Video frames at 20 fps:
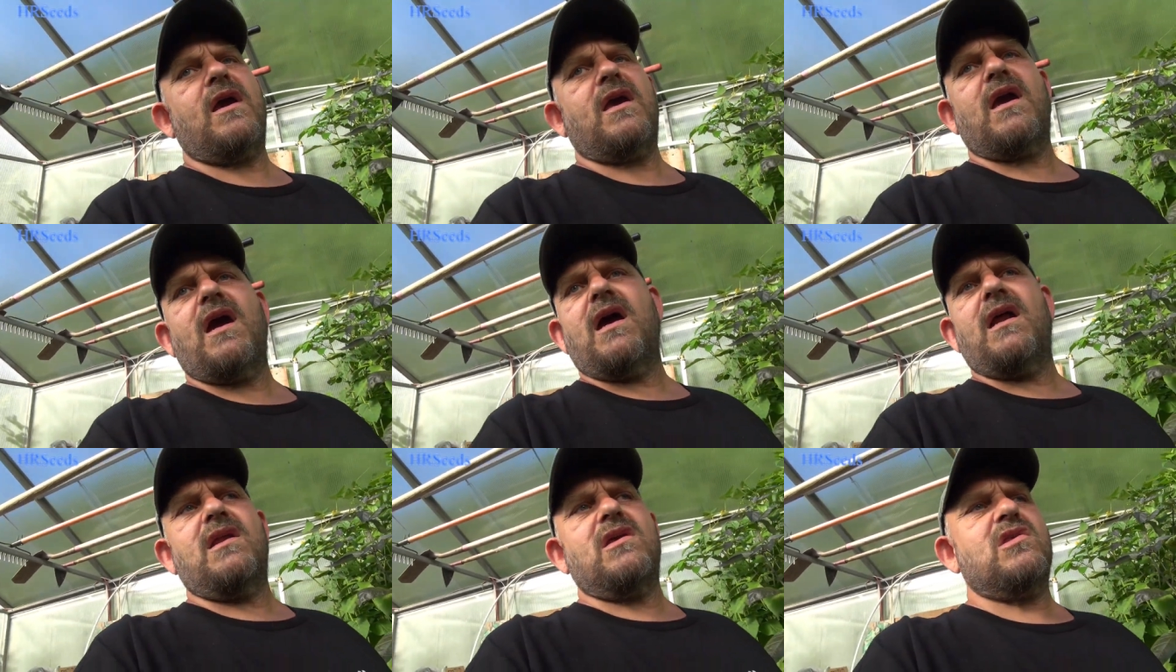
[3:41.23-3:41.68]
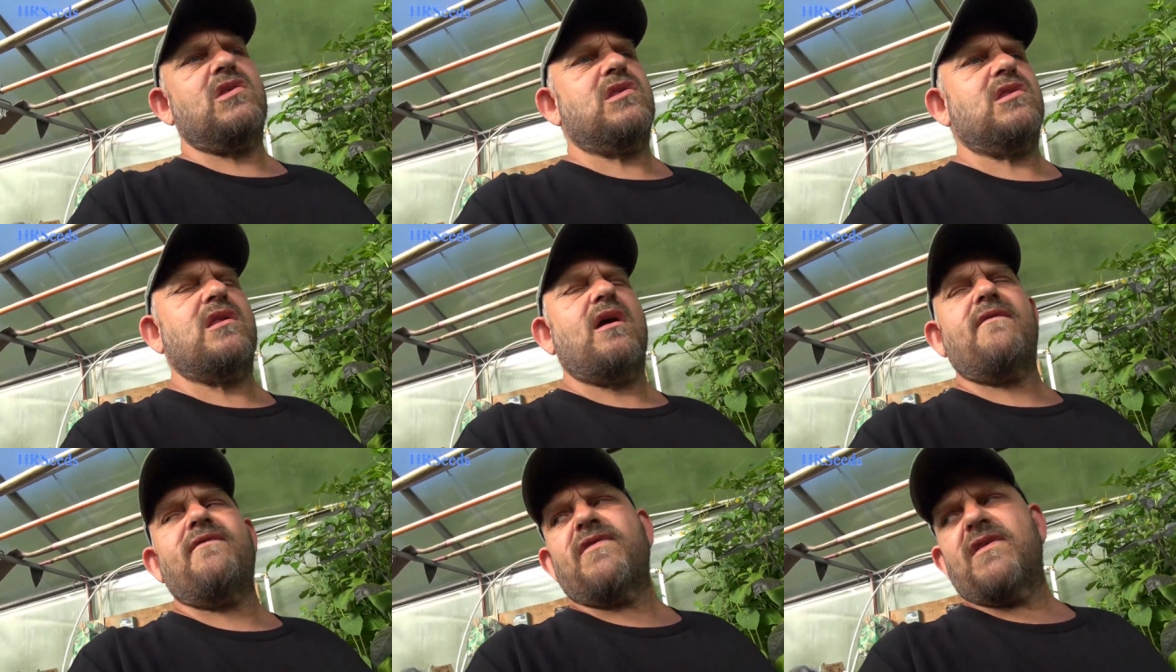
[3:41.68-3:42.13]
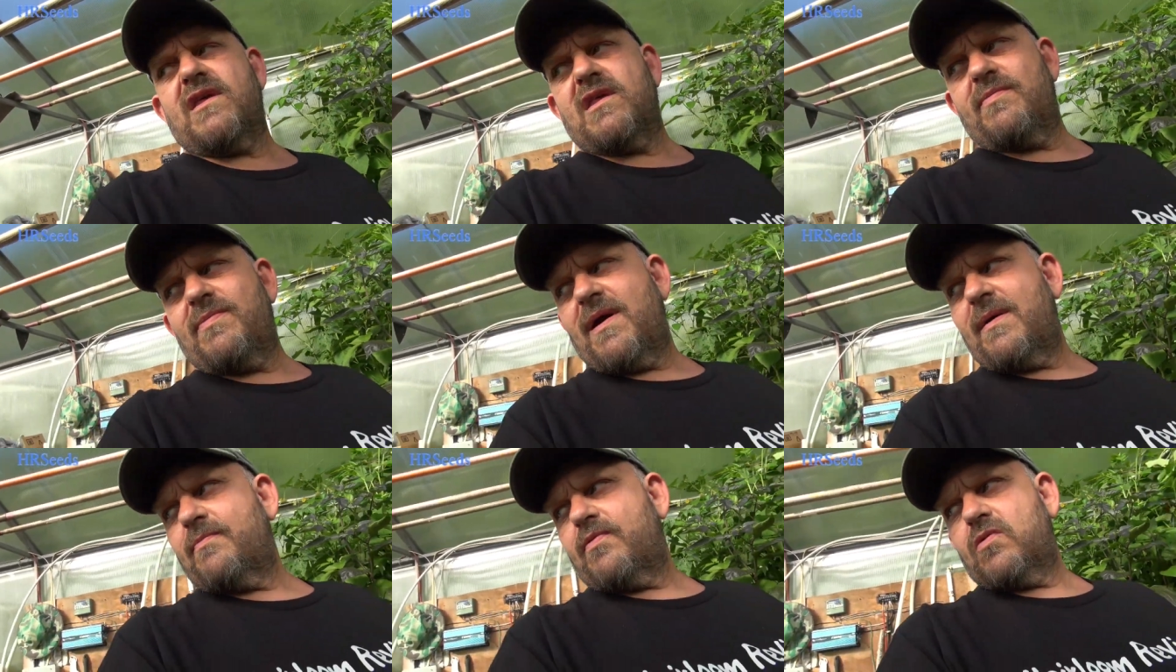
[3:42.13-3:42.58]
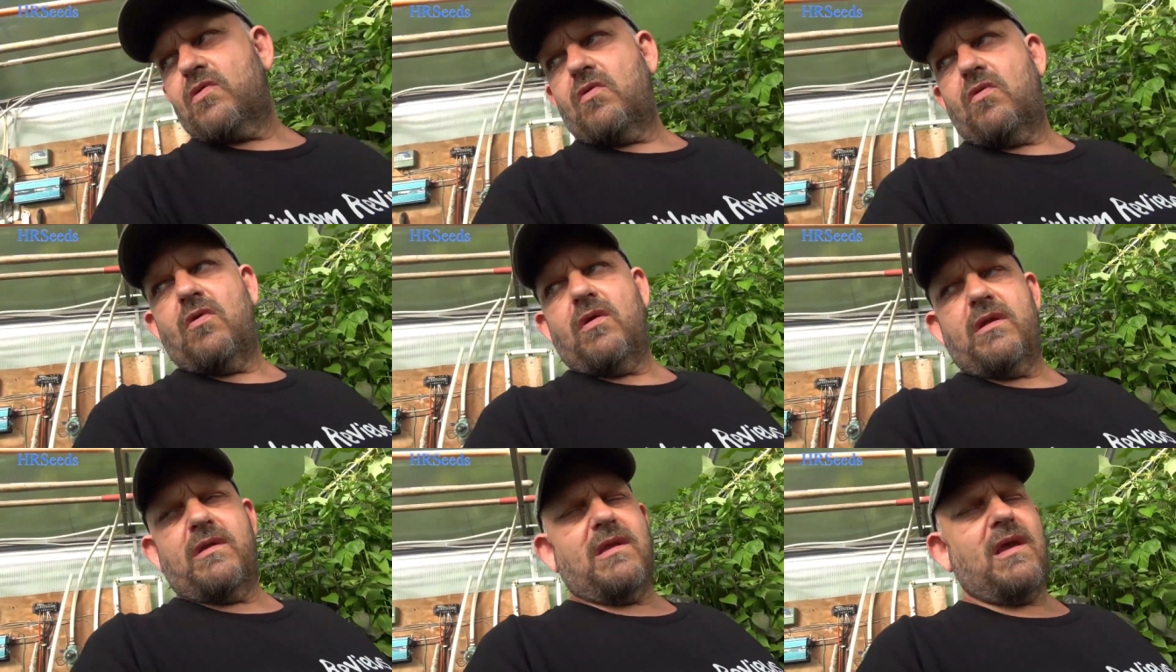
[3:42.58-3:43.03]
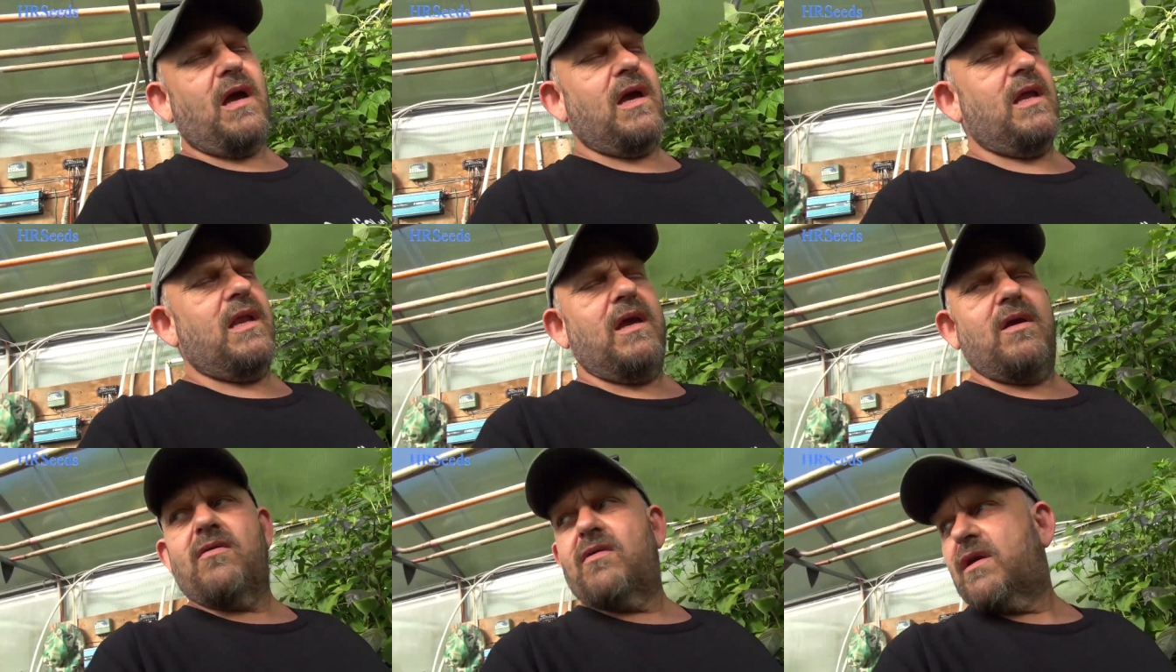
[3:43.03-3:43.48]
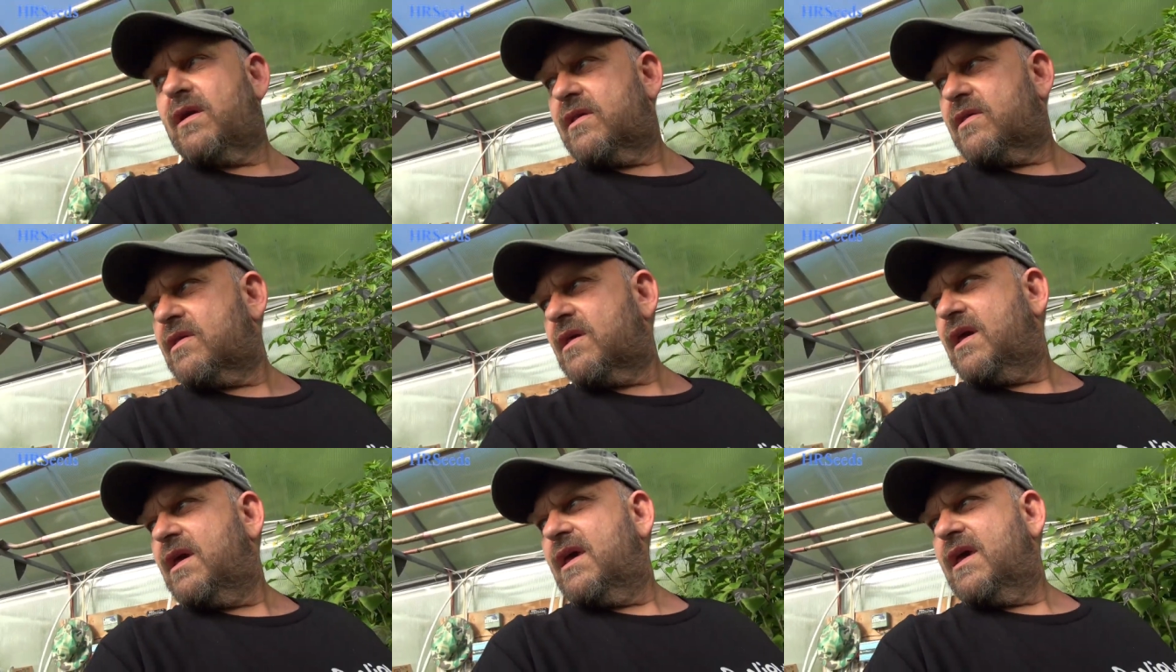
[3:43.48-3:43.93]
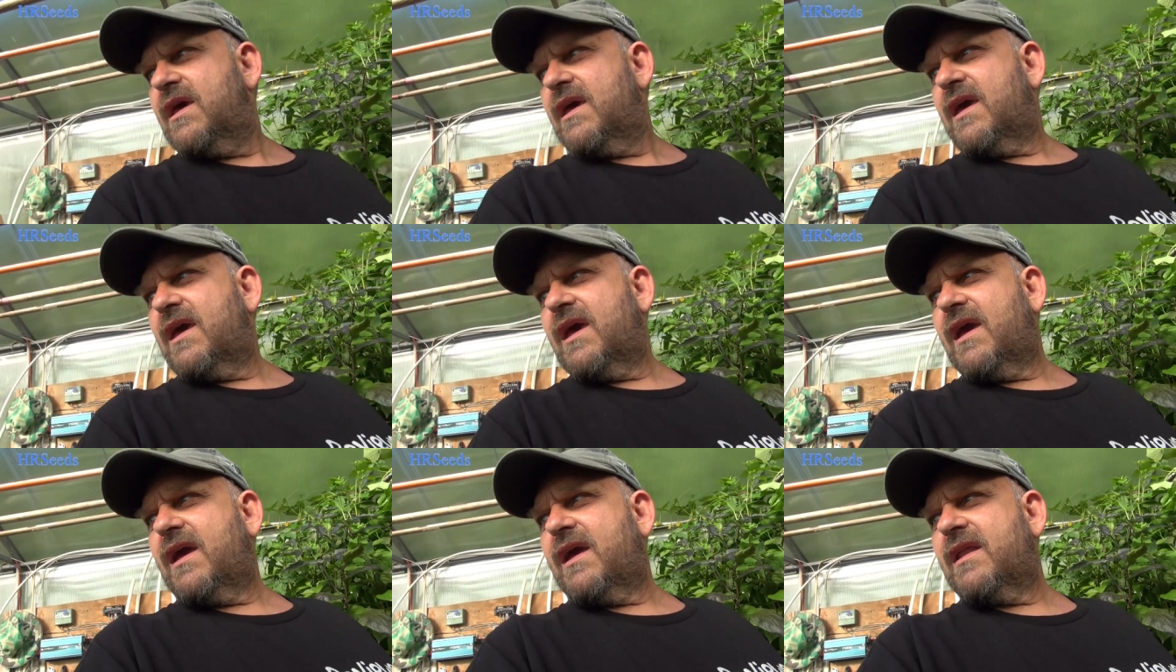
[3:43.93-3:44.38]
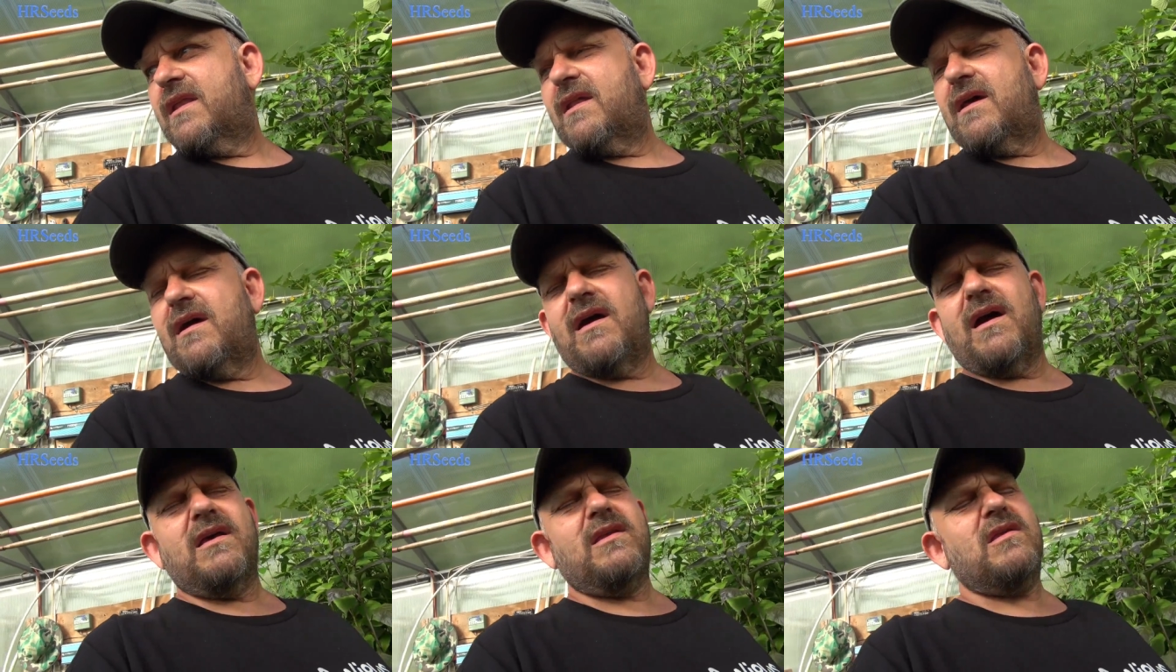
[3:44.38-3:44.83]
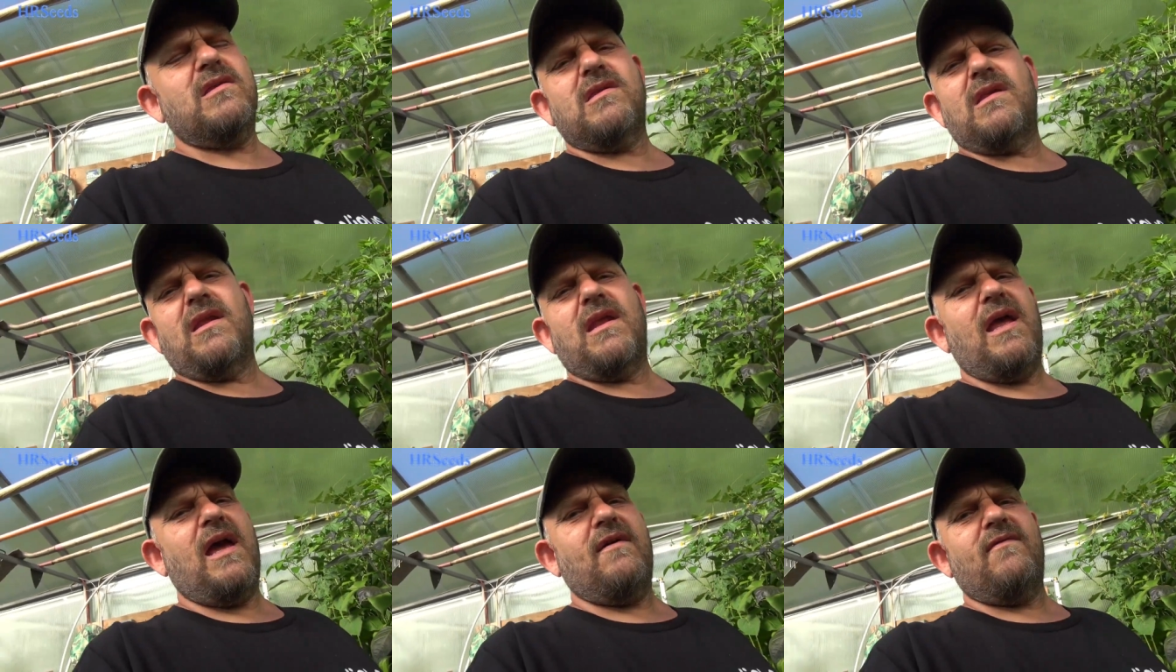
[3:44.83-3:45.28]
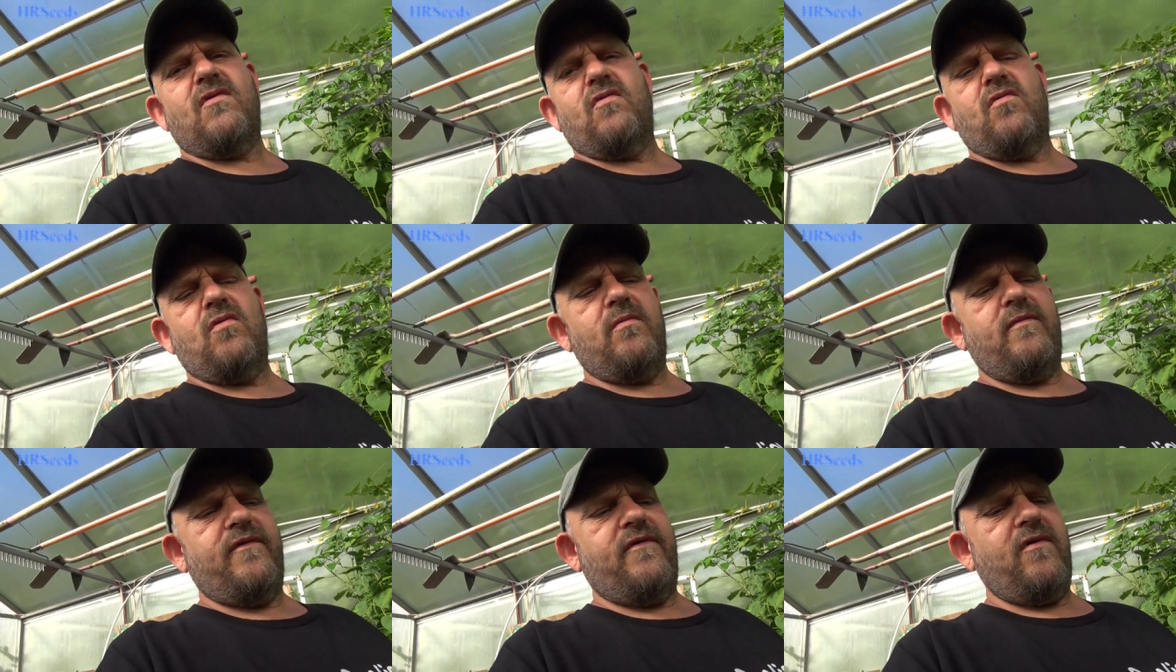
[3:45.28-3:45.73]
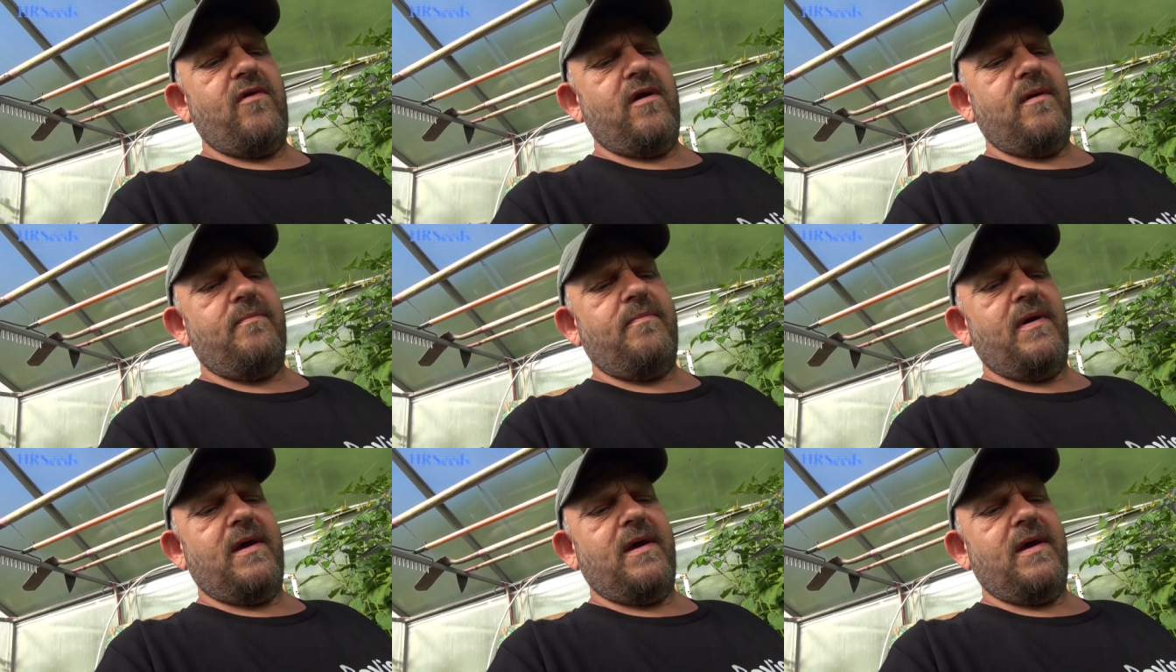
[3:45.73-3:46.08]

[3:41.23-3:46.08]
I kind of stuffed these peppers all in tight areas and uh, I just didn't have the room for it.